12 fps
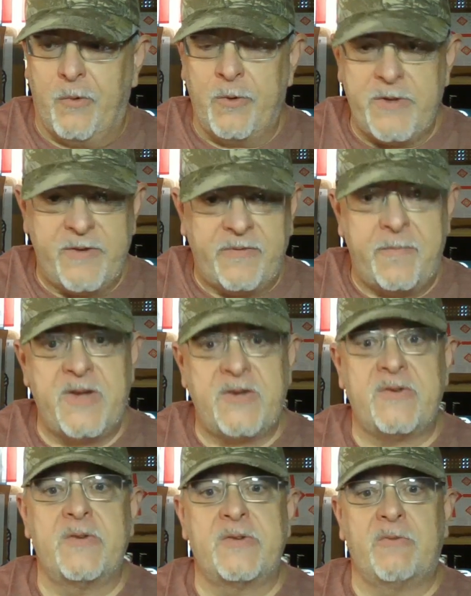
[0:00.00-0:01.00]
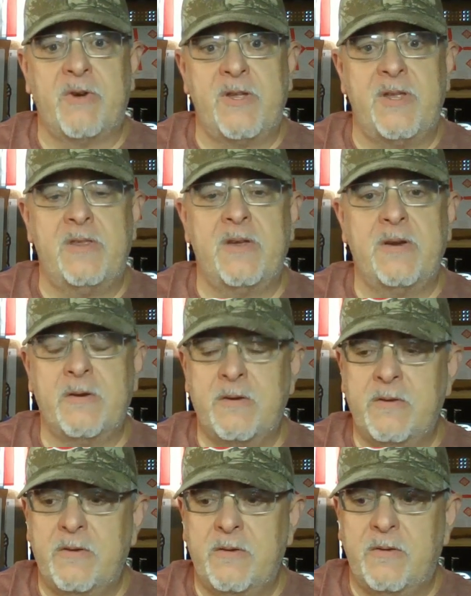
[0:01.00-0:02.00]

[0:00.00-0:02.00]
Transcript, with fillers: All the information is already in there.